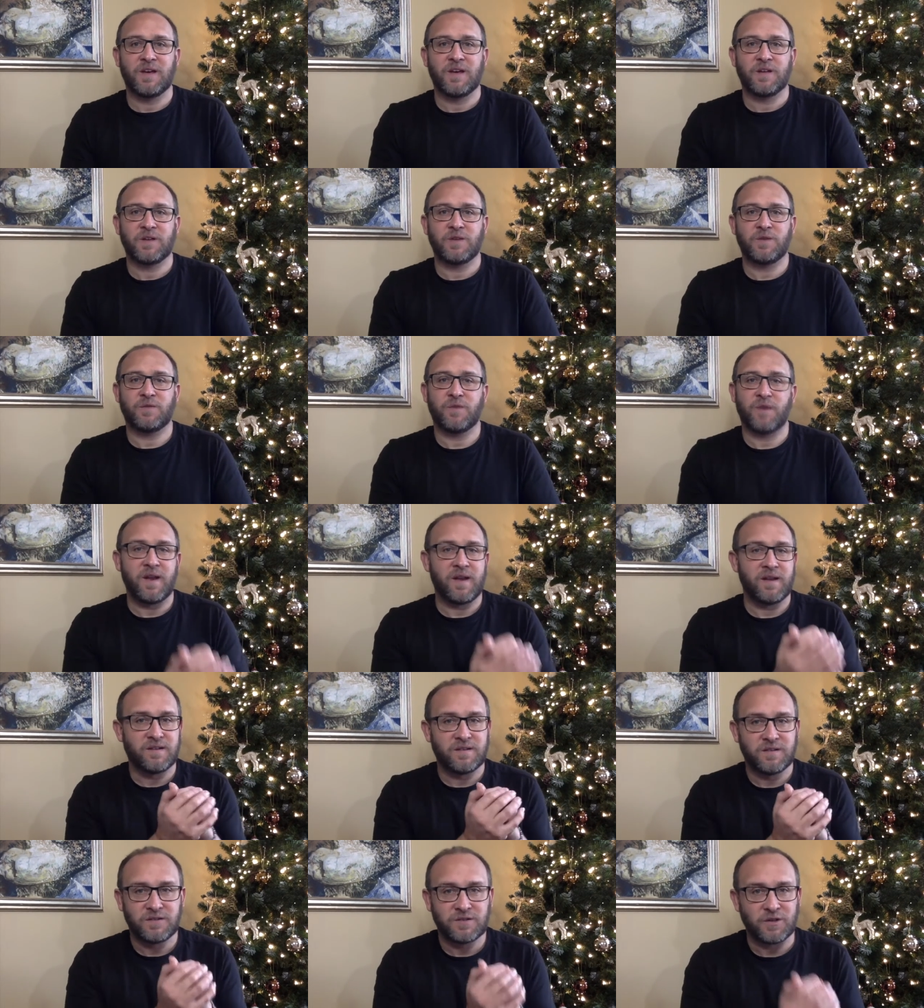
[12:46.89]
You
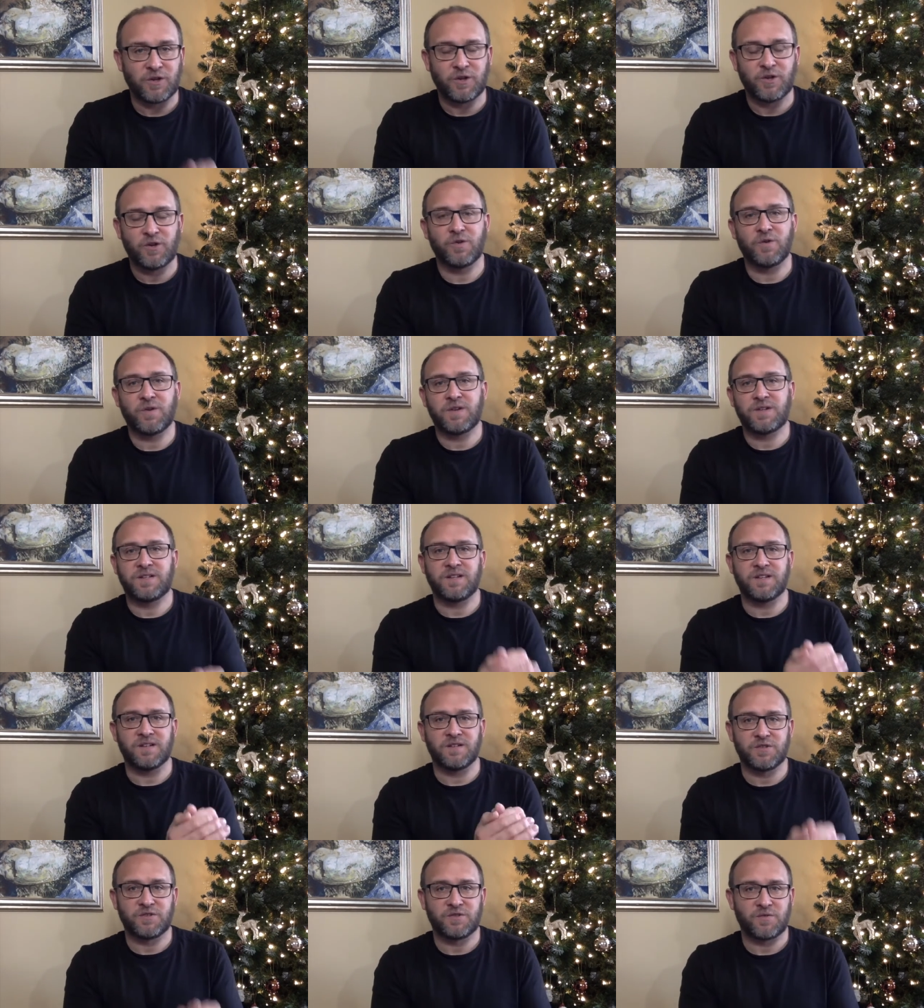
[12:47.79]
find security
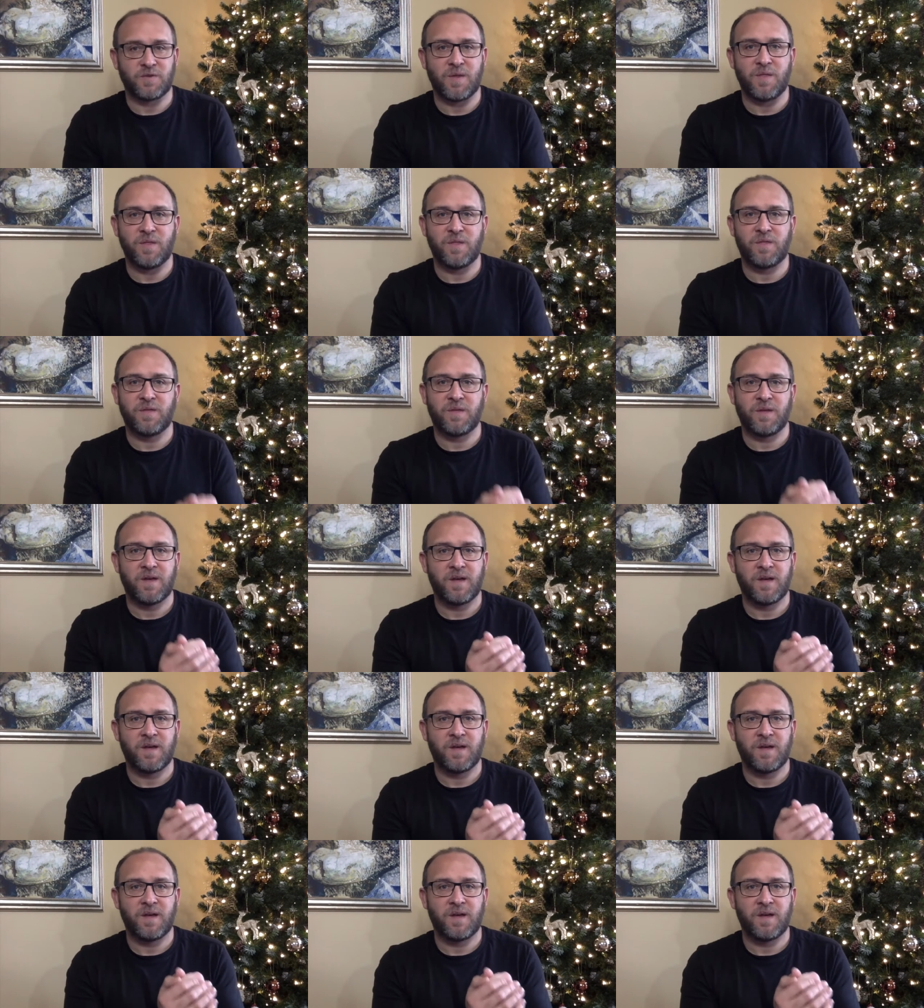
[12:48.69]
and strength,